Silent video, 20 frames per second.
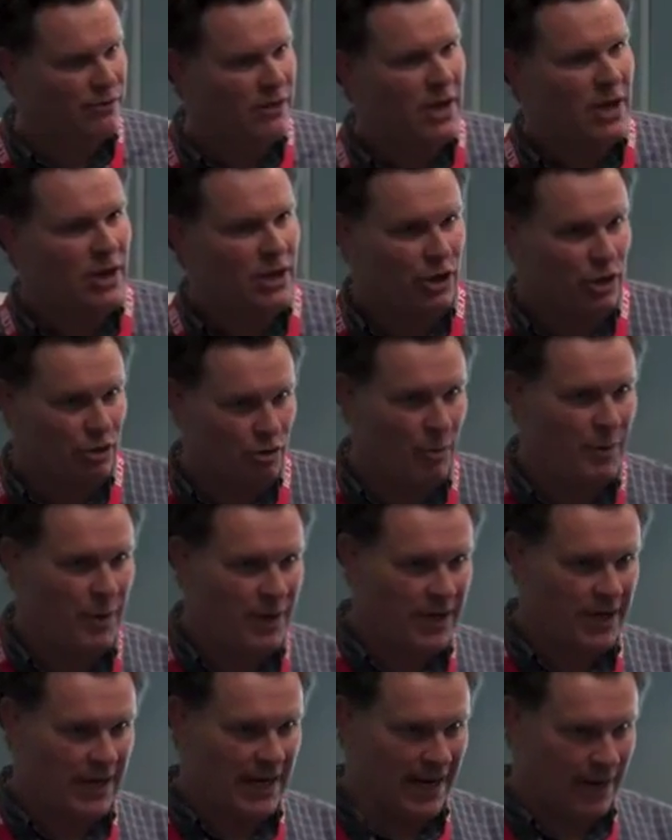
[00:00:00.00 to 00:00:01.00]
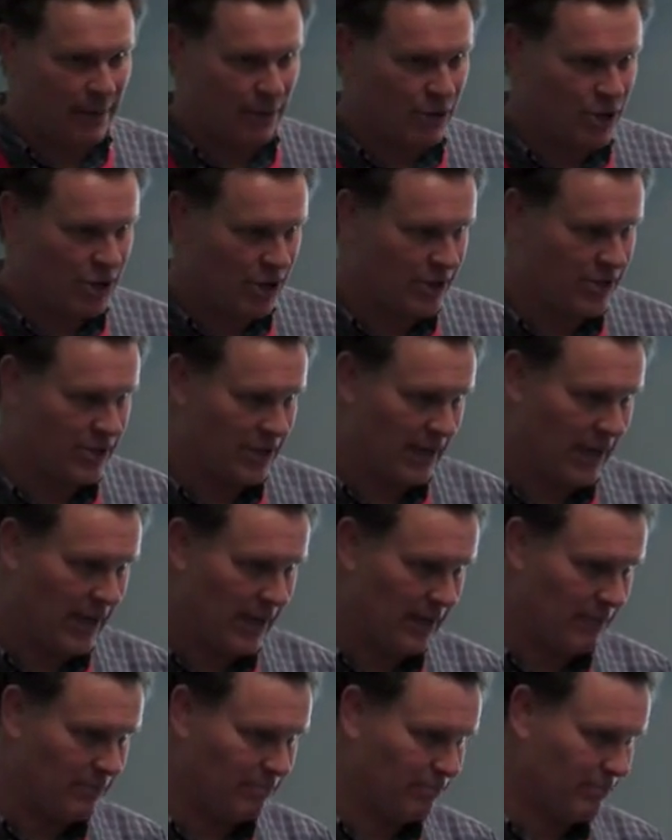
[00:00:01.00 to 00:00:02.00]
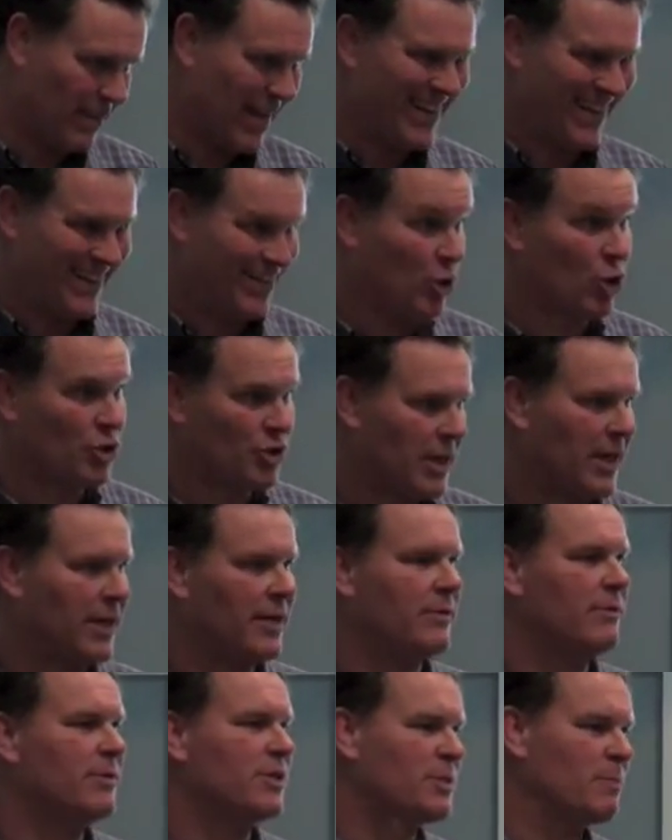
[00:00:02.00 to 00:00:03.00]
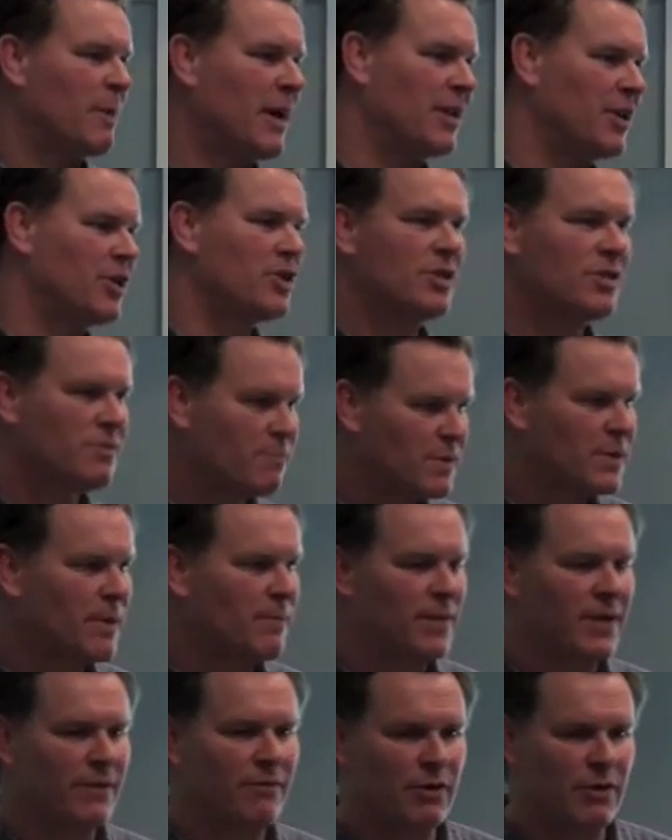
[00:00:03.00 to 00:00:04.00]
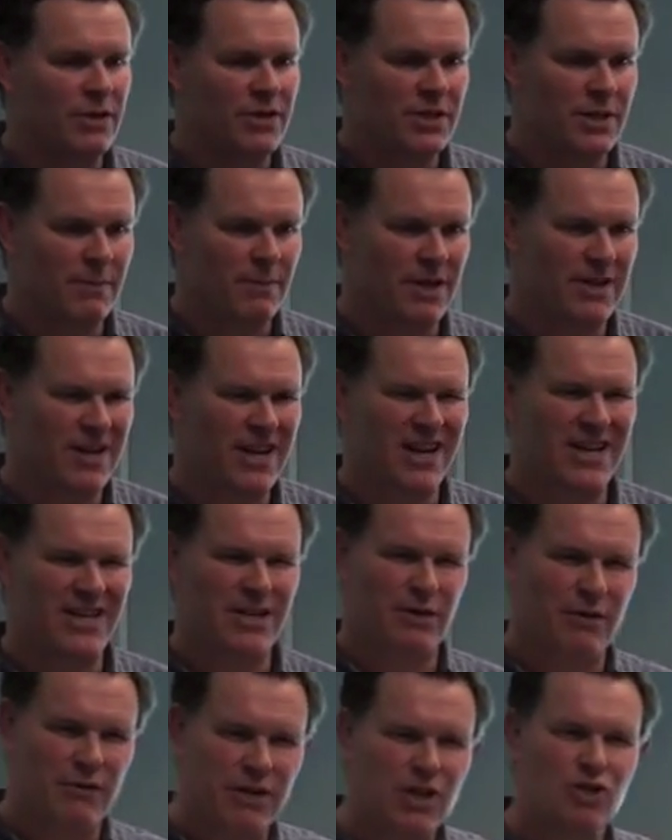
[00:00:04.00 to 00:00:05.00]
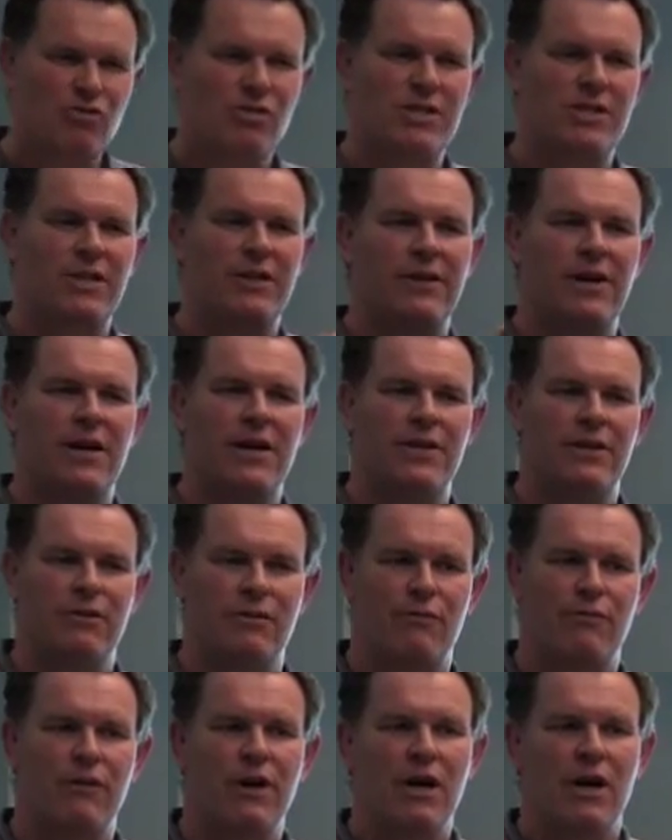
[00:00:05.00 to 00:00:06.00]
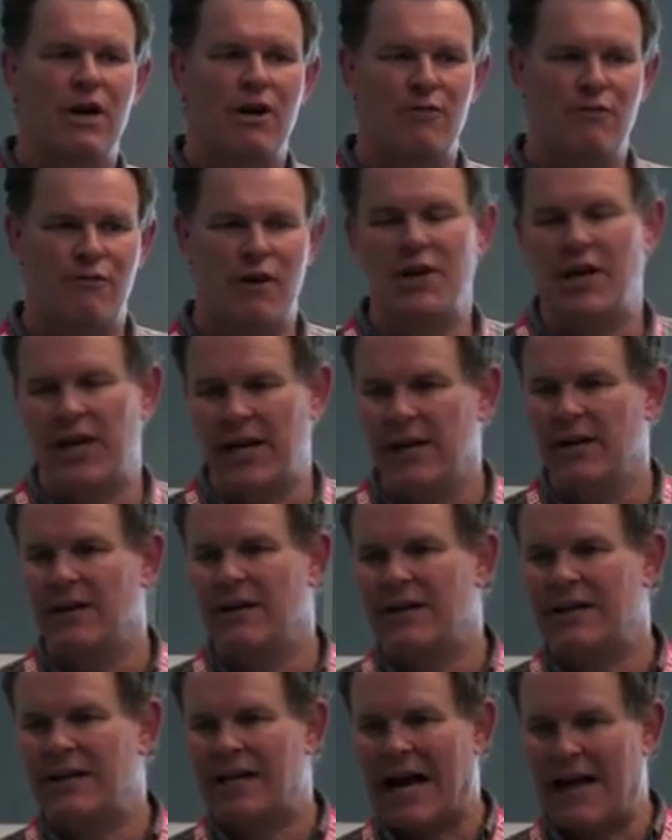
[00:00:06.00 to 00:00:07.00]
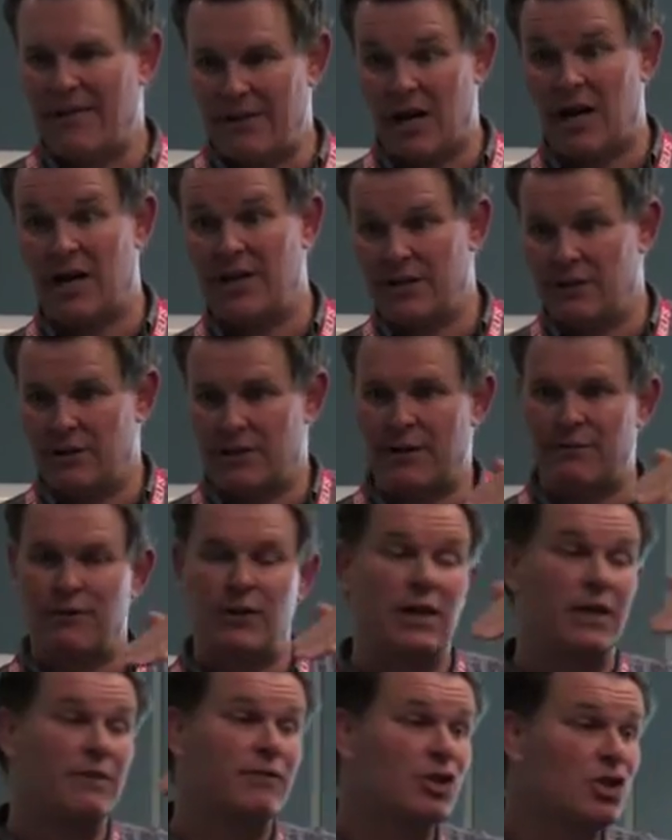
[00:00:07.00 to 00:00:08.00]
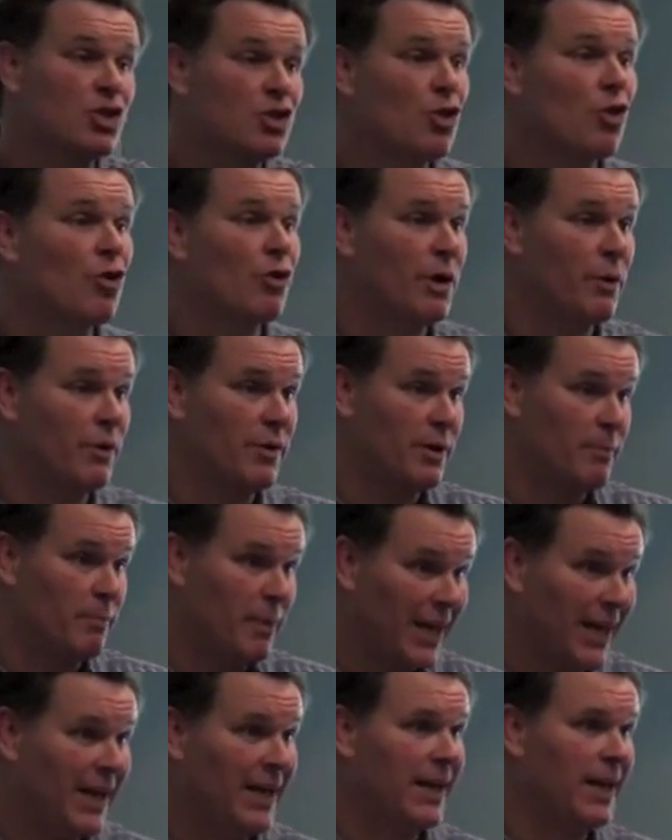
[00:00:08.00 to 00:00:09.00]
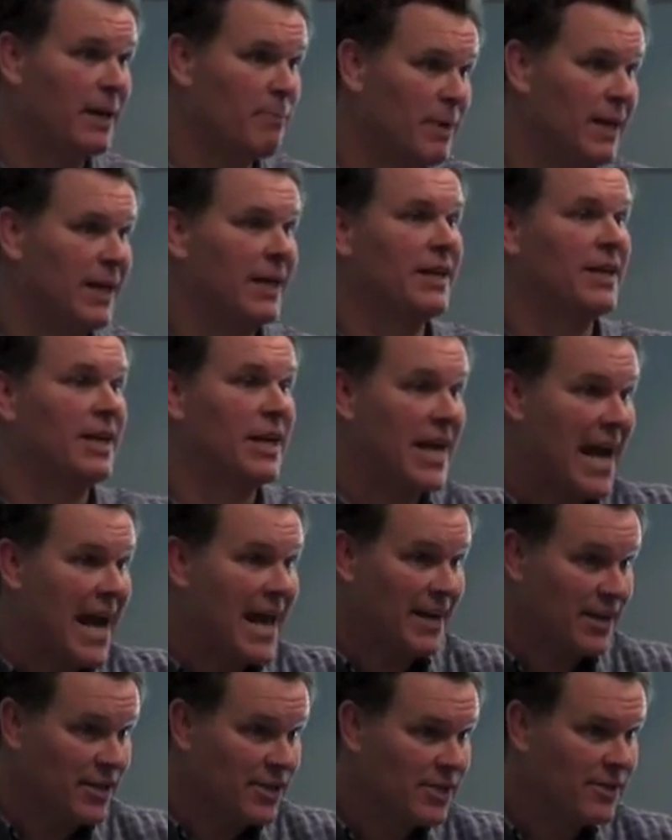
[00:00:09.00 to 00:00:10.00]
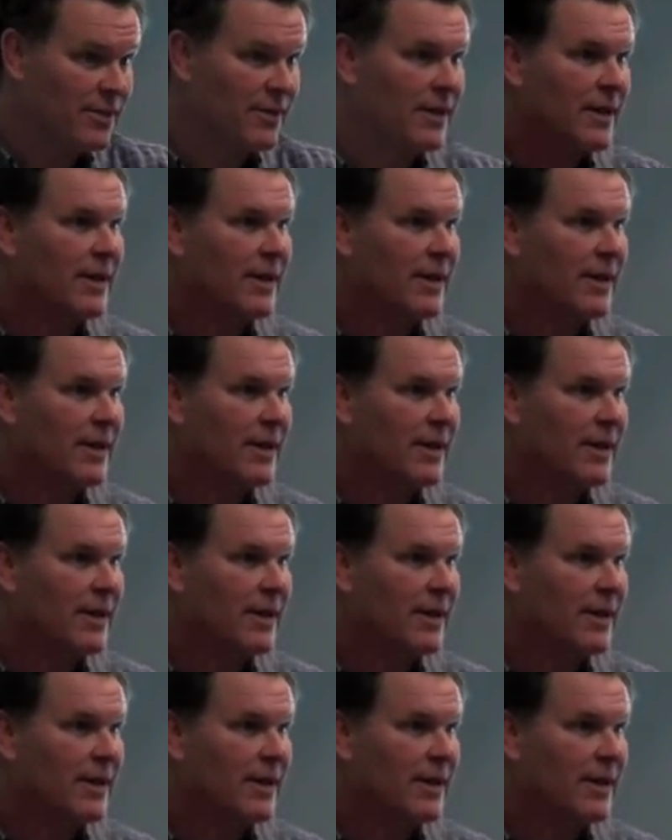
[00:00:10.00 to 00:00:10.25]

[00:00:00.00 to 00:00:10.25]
of European languages. Anecdota in Spanish is something very similar. The idea of interesting, the idea of funny, and the idea definitely of a story with a beginning, a middle, and an end.